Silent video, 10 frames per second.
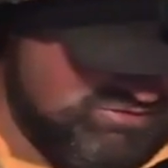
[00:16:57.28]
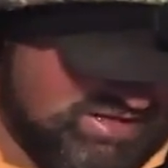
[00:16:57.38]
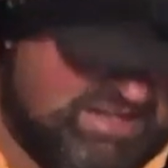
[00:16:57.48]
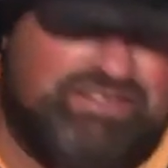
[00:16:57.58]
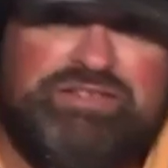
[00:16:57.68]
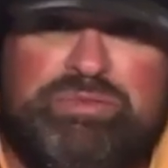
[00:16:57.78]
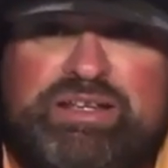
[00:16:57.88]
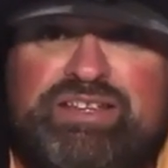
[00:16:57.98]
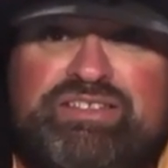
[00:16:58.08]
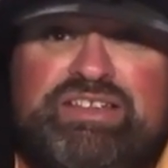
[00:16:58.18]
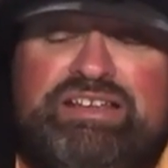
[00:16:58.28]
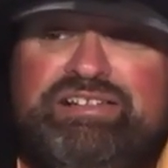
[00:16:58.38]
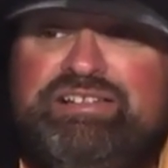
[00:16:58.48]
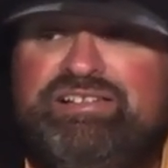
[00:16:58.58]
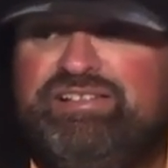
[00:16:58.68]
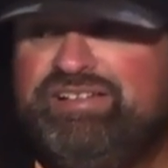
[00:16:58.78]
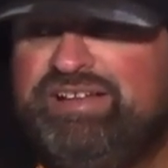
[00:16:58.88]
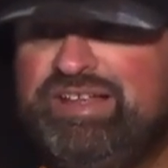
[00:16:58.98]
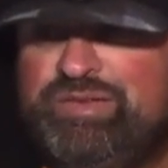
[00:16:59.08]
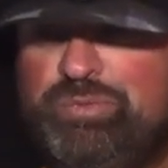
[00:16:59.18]
no glasses because
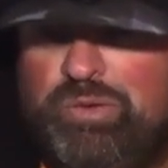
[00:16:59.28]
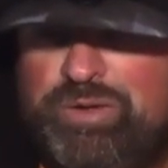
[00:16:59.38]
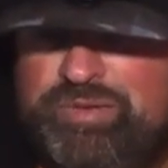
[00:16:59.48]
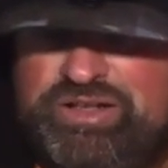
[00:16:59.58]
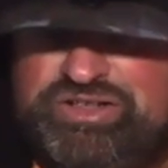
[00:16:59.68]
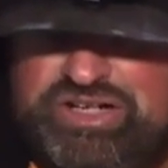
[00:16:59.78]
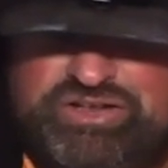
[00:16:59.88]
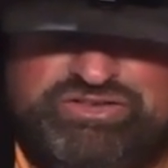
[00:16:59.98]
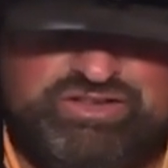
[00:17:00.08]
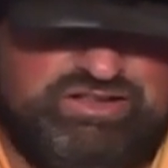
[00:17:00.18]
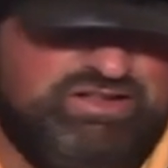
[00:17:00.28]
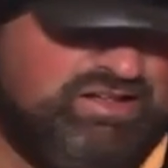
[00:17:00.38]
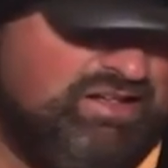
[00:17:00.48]
it's warm in the shelter.